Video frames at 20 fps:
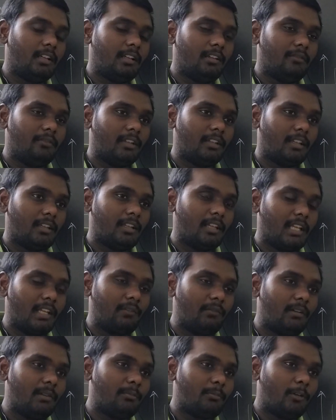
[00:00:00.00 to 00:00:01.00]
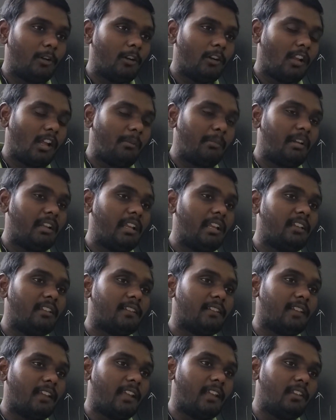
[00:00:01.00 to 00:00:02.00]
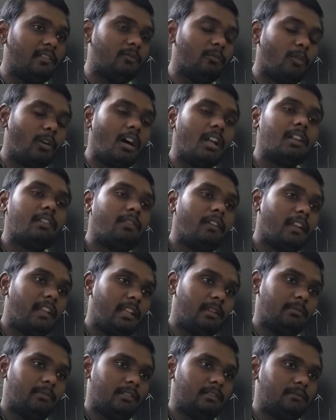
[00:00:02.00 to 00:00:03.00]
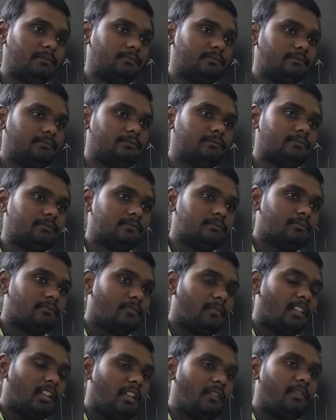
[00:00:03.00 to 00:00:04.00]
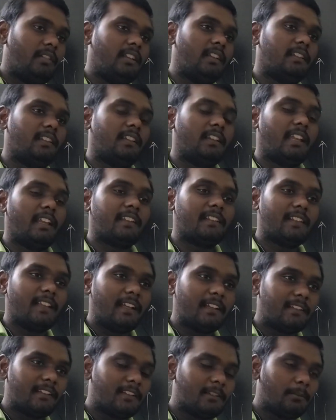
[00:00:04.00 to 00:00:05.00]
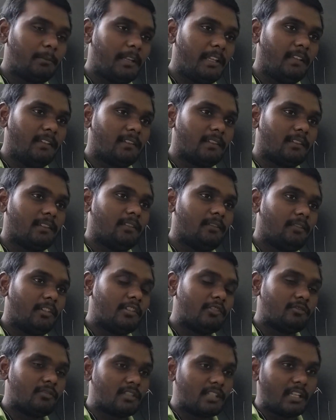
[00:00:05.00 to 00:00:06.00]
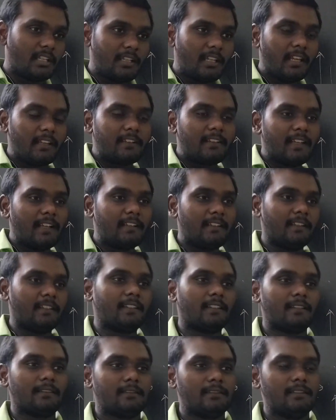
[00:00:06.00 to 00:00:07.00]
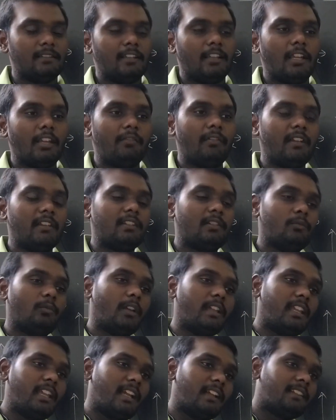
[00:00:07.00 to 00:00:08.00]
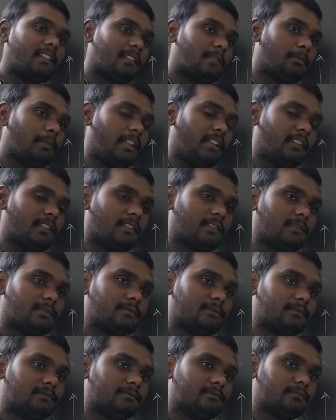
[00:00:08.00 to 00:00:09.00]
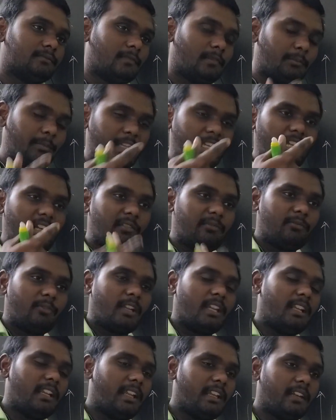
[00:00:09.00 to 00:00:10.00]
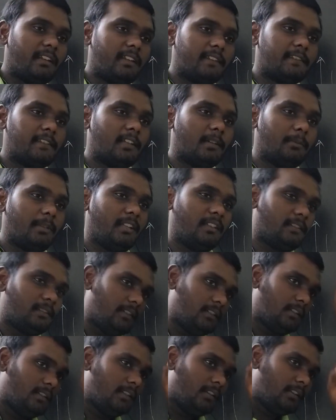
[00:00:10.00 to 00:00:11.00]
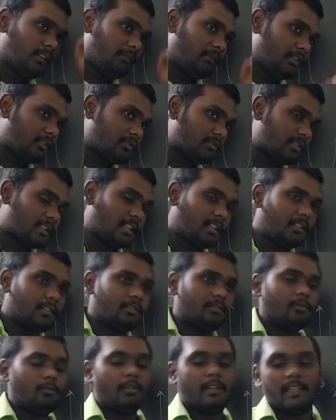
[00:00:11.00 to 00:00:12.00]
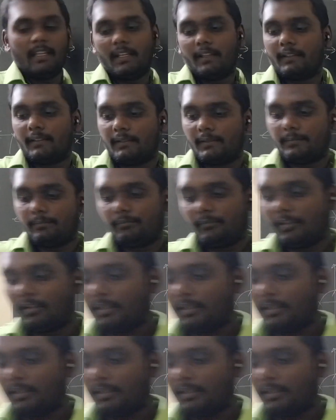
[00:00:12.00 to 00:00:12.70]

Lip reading: that whether the given polynomial is in what variable. If it is in x-axis means you should check x-axis. If it is in y-axis means p of y like it is there means you should check y-axis.